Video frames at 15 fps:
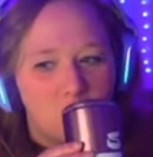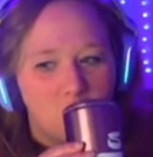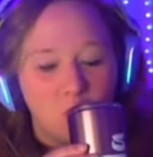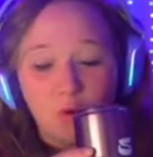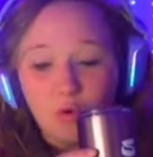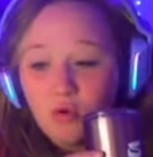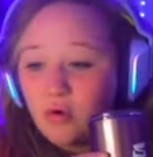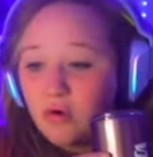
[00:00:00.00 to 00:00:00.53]

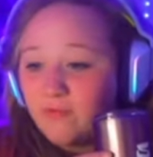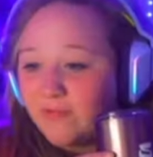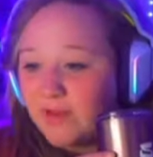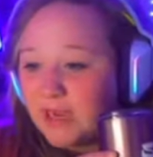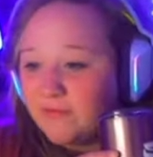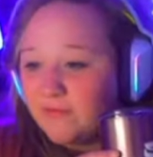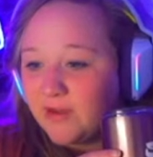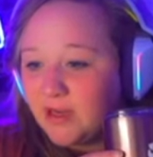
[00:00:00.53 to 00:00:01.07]
Ooh,
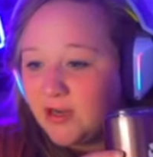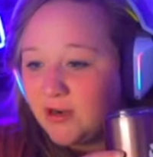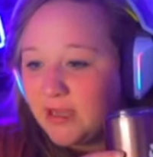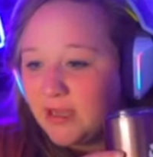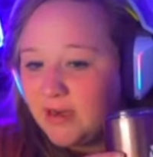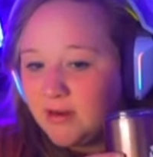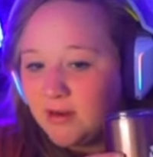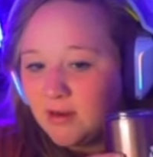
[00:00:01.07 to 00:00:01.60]

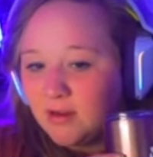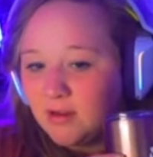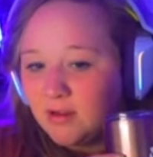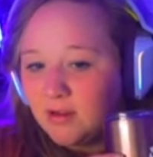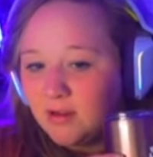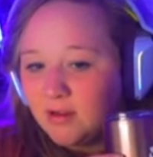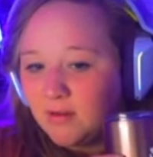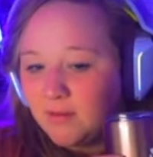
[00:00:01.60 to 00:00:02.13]
500?
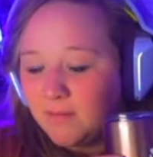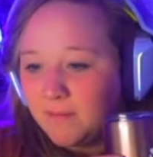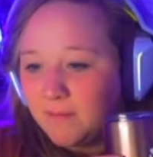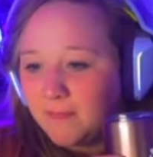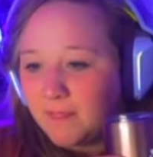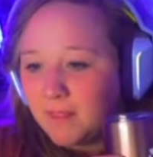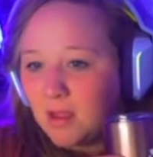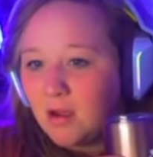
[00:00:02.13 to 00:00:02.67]

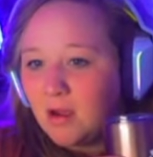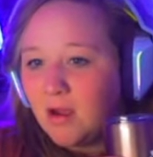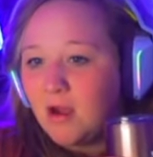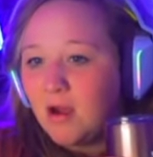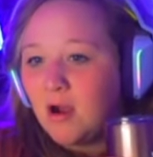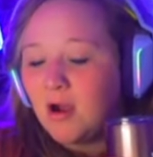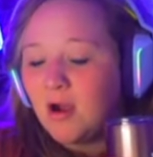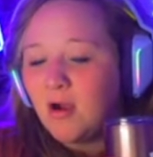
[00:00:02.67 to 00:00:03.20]

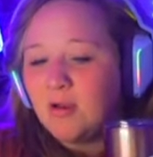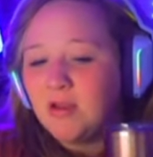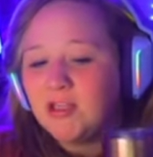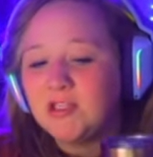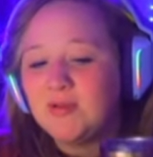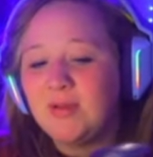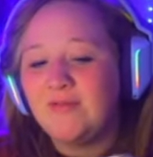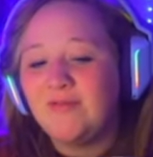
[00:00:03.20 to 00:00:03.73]
Oh, we
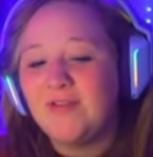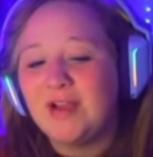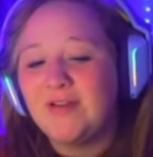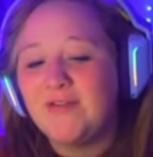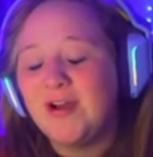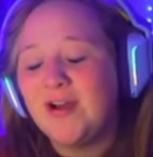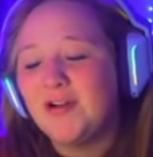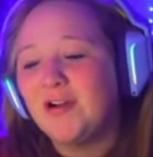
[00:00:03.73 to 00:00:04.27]
just made
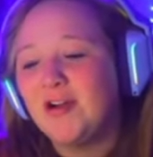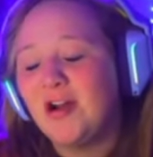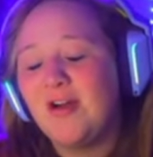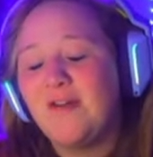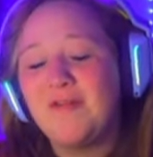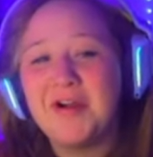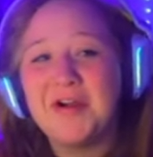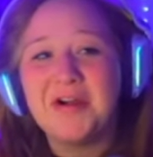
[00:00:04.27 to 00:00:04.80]
500
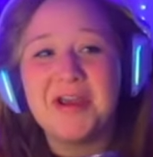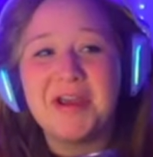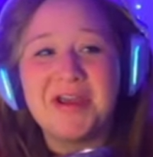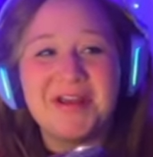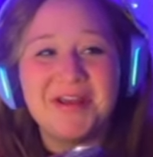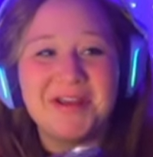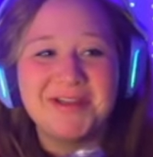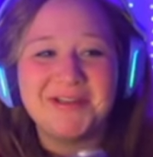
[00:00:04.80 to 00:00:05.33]
off our
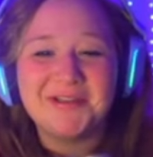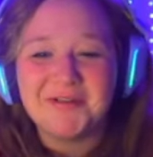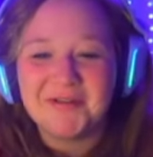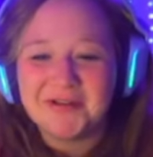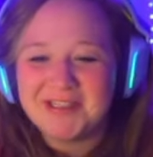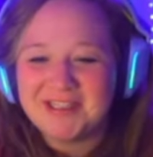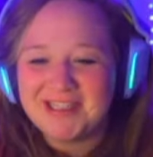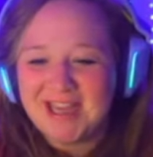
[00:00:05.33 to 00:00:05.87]
alien
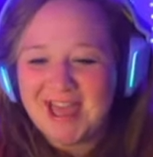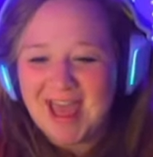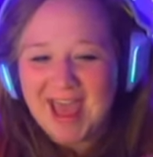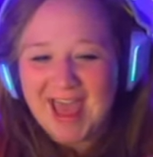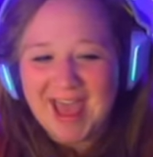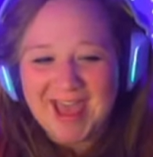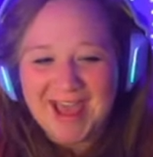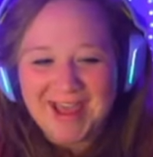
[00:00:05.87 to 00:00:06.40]

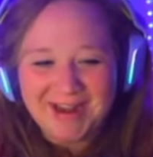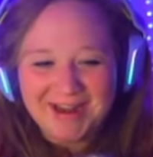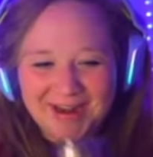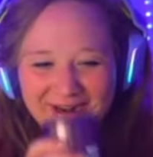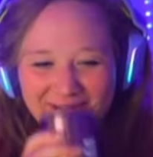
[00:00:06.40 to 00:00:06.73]
Georgette.